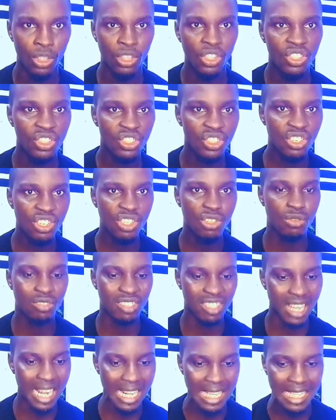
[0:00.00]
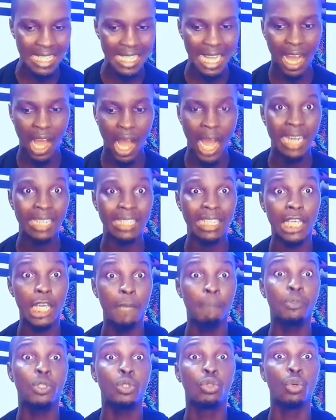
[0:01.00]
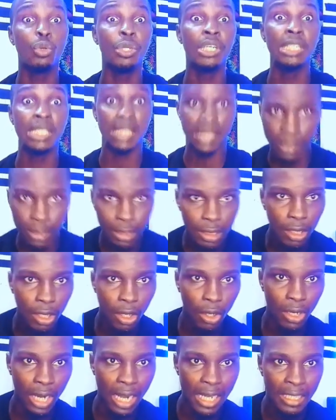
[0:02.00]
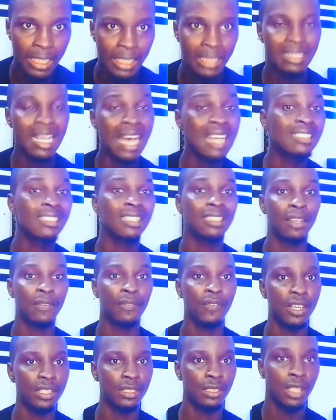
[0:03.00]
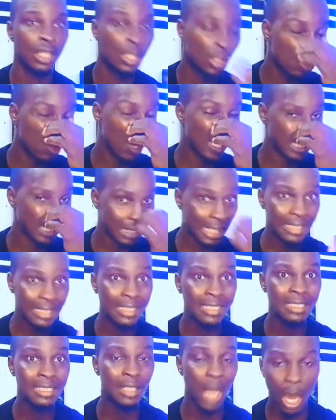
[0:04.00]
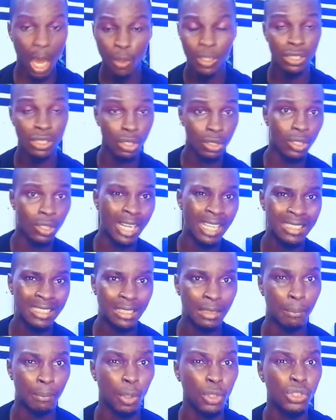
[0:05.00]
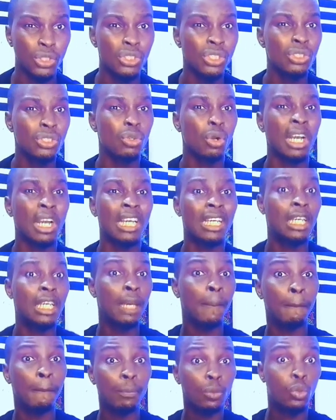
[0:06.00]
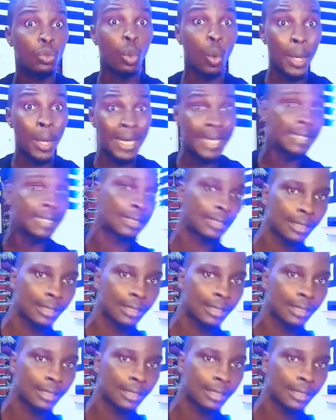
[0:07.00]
You need to start now and keep doing it. All right. That's the difference. You are starting now is another thing, but you need to keep doing it.